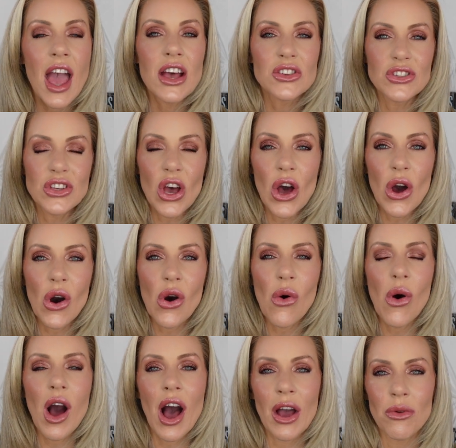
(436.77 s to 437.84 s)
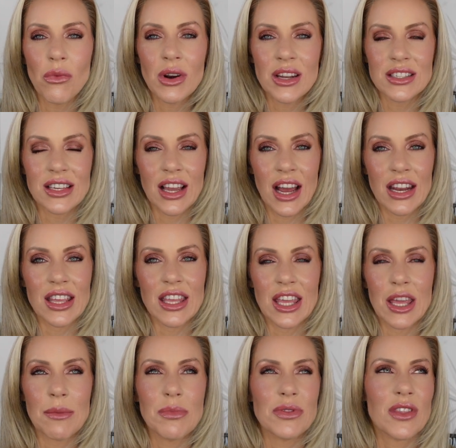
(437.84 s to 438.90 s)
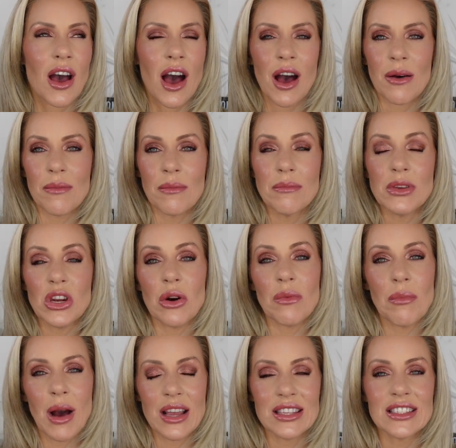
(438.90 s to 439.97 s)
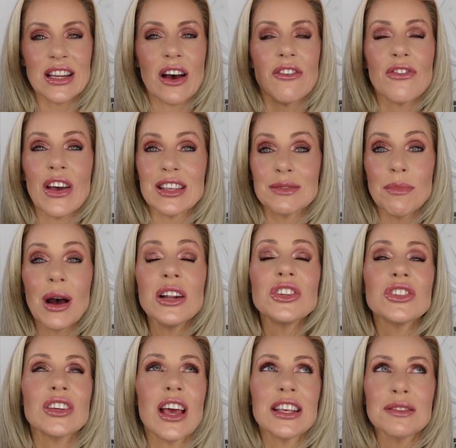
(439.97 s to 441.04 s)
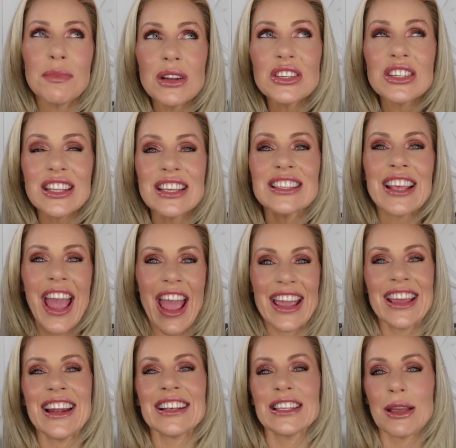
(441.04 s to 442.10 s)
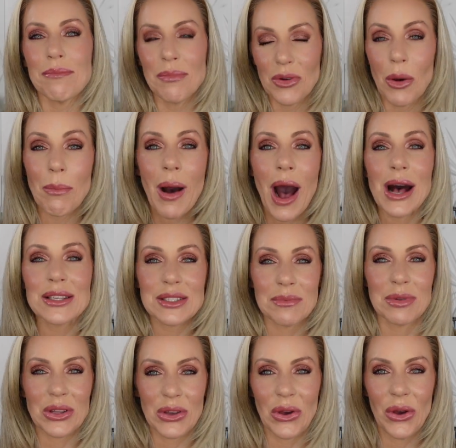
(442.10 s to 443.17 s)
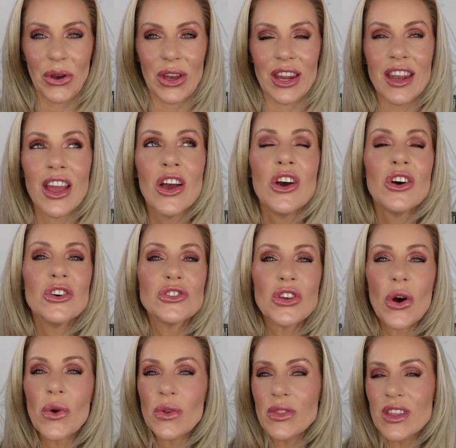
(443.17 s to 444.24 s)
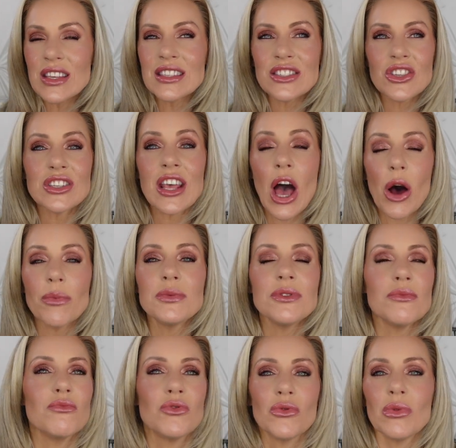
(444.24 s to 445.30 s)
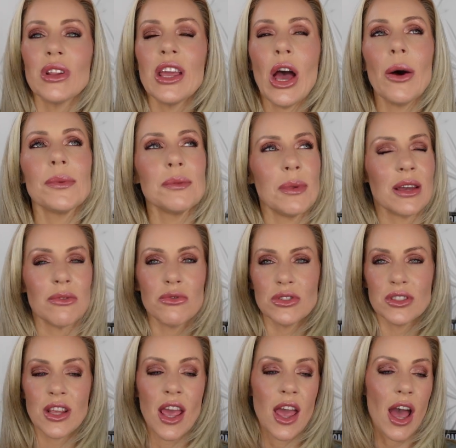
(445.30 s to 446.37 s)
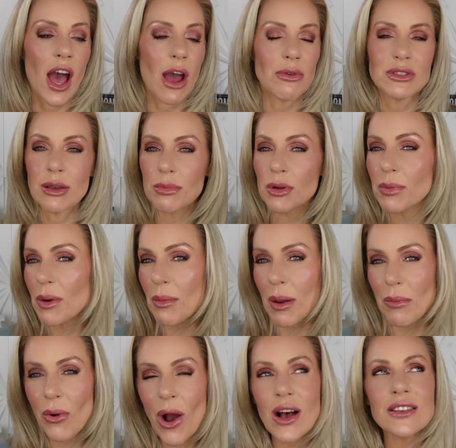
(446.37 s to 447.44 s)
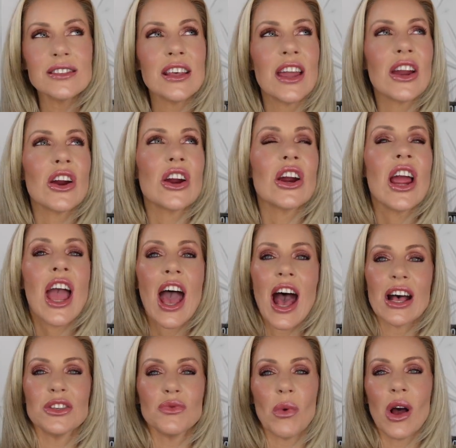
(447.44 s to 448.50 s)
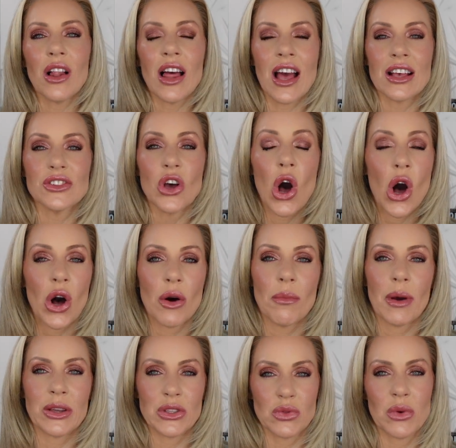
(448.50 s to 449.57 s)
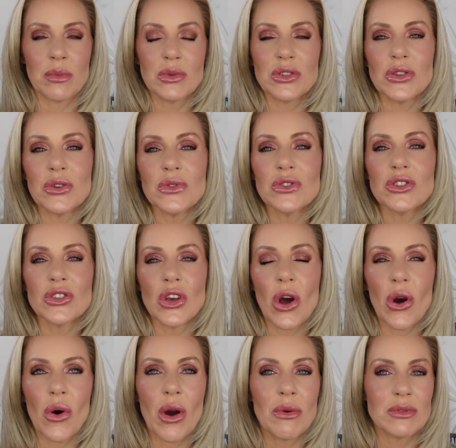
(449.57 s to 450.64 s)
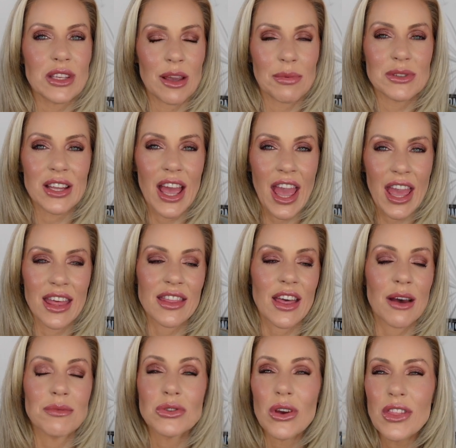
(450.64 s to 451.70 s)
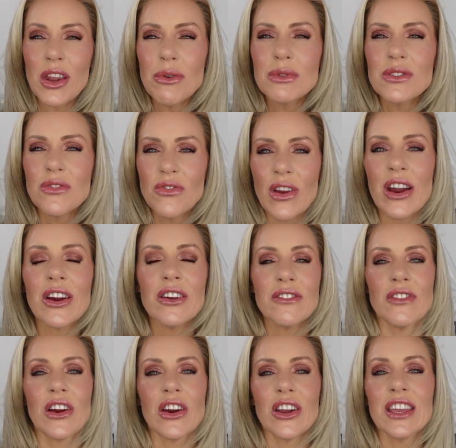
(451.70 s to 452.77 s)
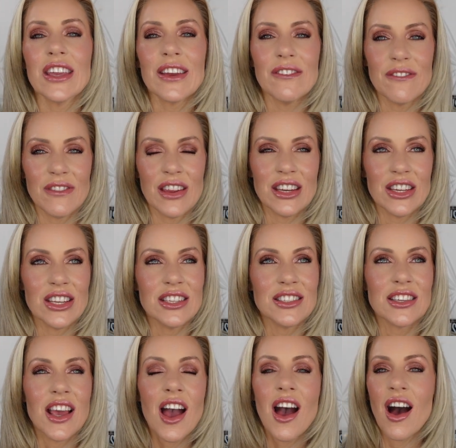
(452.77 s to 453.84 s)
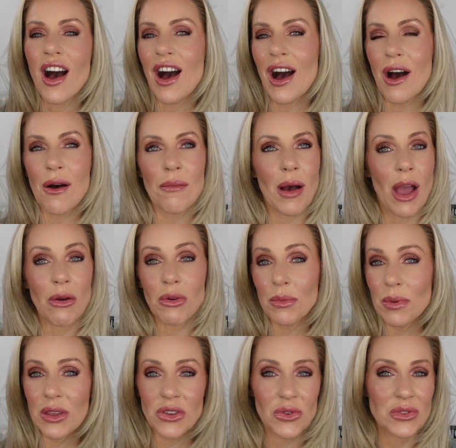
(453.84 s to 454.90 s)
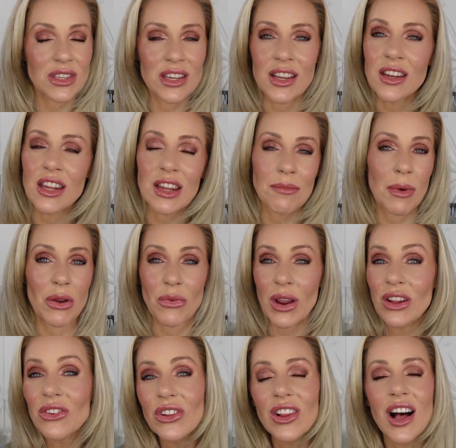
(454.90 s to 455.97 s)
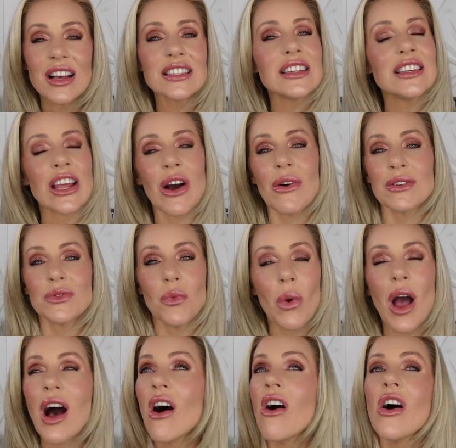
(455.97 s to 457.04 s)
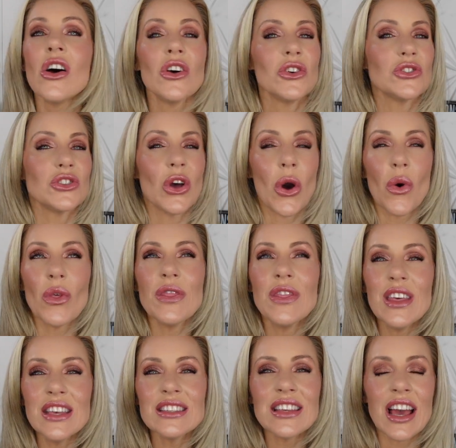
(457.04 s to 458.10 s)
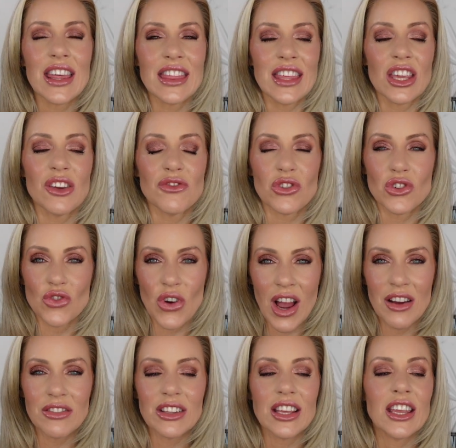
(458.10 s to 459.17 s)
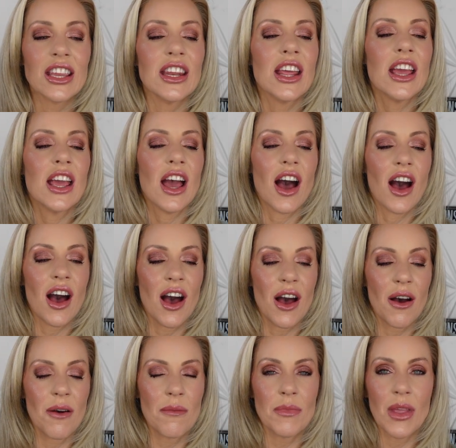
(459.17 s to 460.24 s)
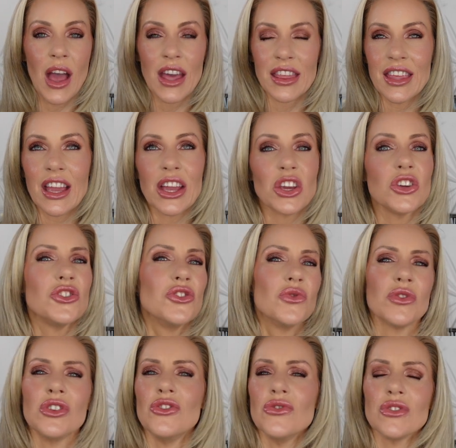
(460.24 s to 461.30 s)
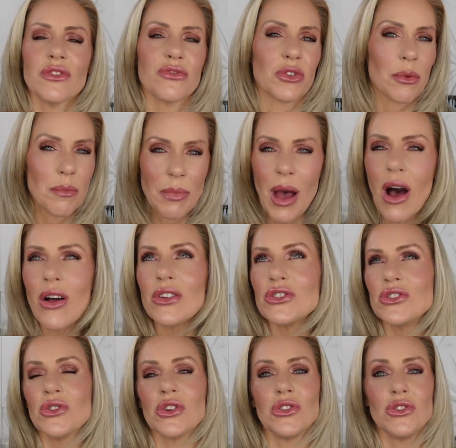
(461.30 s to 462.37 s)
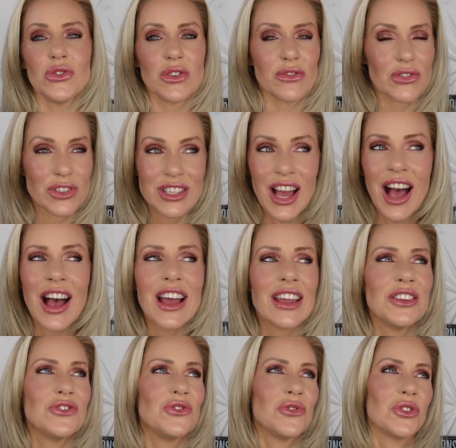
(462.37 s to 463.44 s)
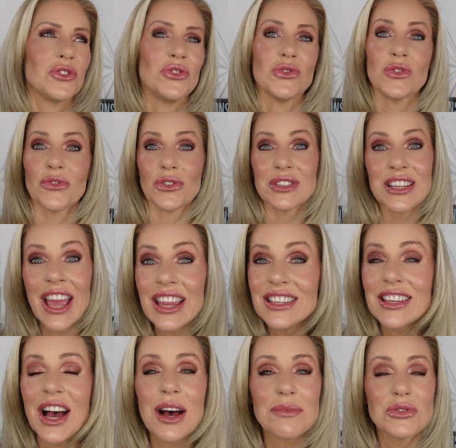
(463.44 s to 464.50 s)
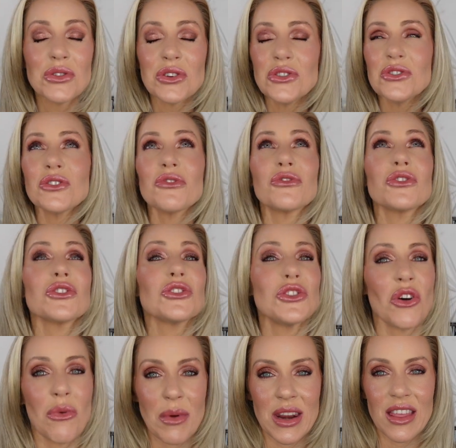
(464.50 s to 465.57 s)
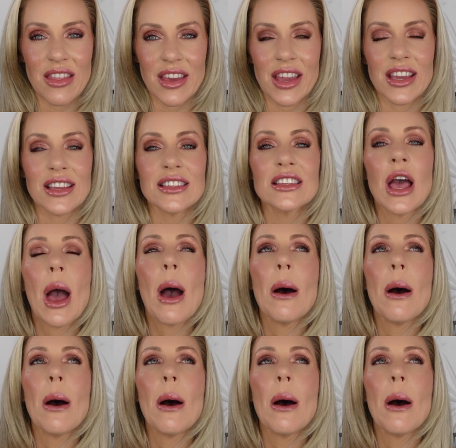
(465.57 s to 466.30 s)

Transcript: So I wanted to kind of keep, um, you know, my stuff as much, as much things hanging as I possibly could. So this just helped, really helped me. It was, I was able to put my bras there as well as all my swimsuits. So I was able to hang them. So I thought it was very, very convenient. Um, I will be using it in my regular closet now as well. So this, I think if you're traveling, um, I think I could, you could use it for belts, you could use it for ties, you could use it for tank tops, you could use it for so many things.